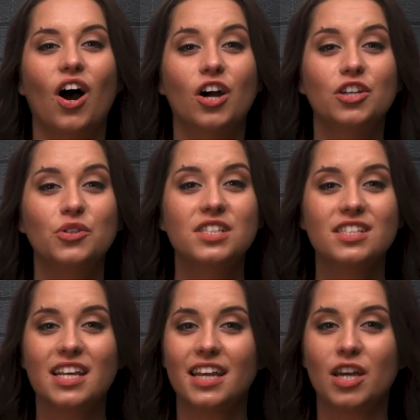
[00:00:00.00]
Are you
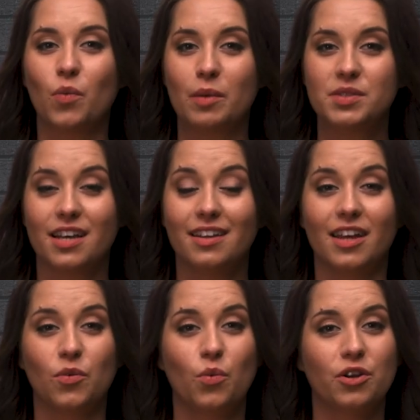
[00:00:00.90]
designing a website
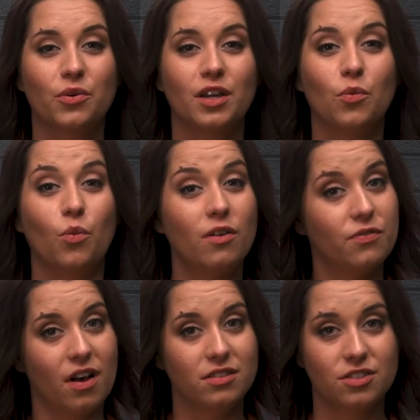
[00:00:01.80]
and wondering what
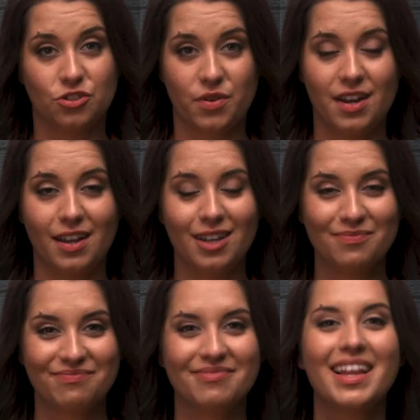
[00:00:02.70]
fonts are trending?
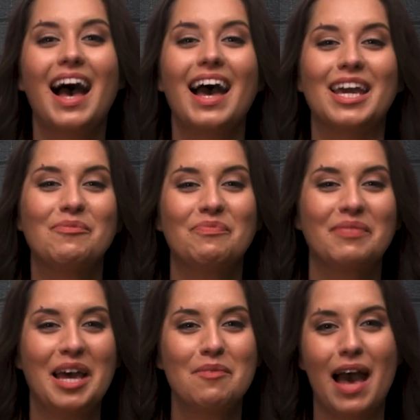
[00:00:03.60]
Hi,
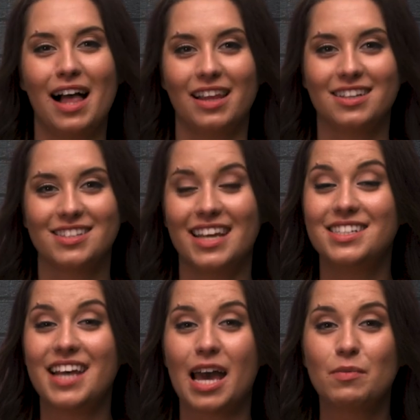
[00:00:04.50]
I'm Alex,
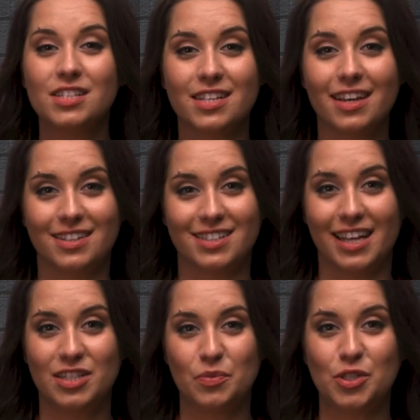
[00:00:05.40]
and I'm excited
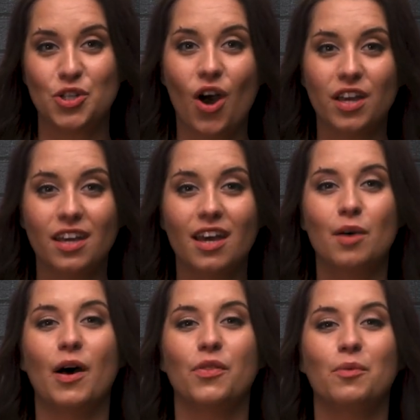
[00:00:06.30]
today to be talking
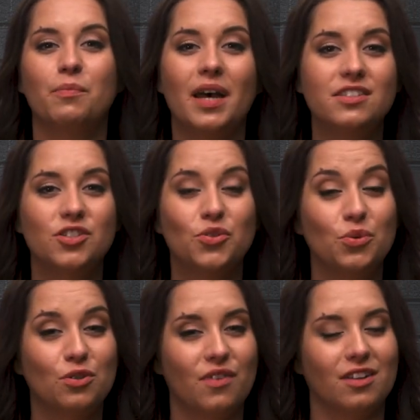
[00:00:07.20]
about the best
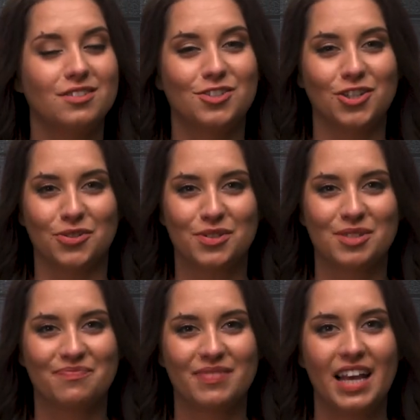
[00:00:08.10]
Google fonts to
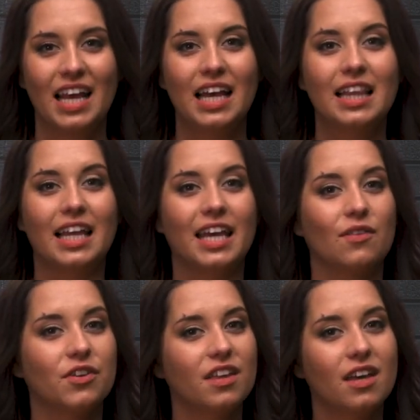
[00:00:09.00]
use. Like
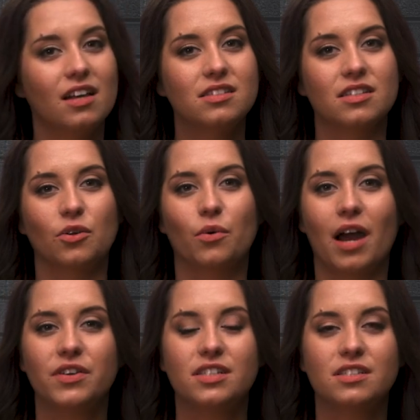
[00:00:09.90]
everything else in
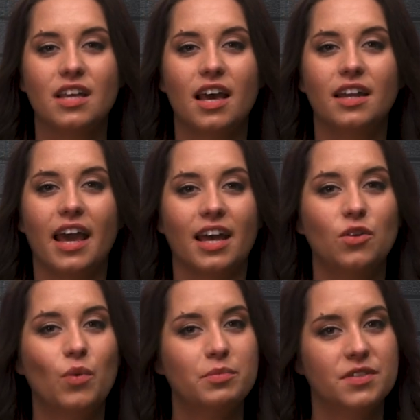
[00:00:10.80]
graphic design
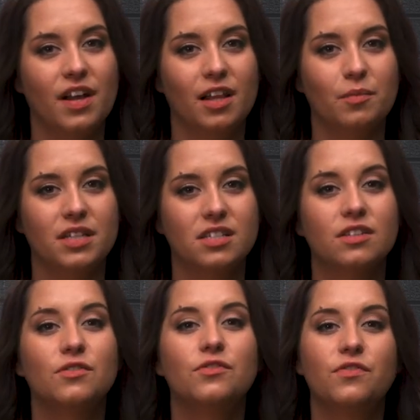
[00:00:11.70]
and web development,
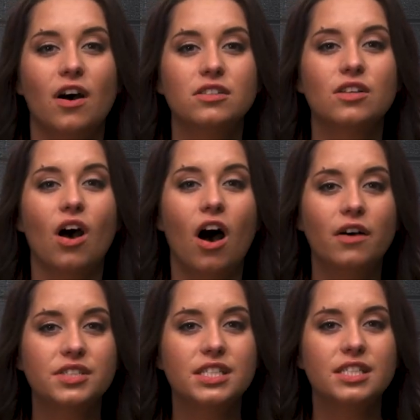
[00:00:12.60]
fonts
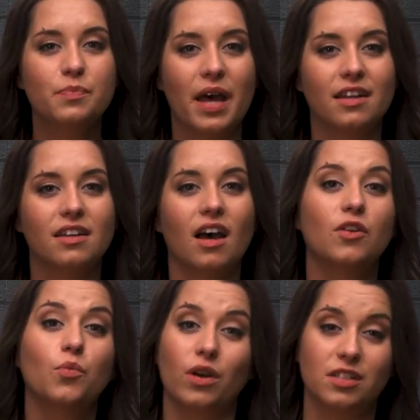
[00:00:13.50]
often depend
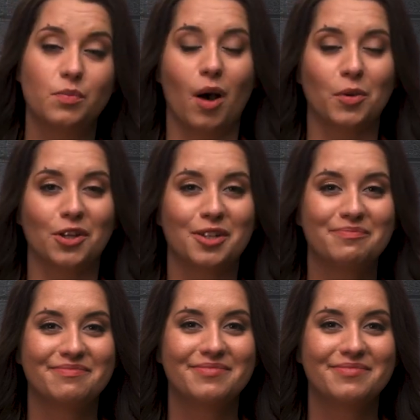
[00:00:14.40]
on what is popular.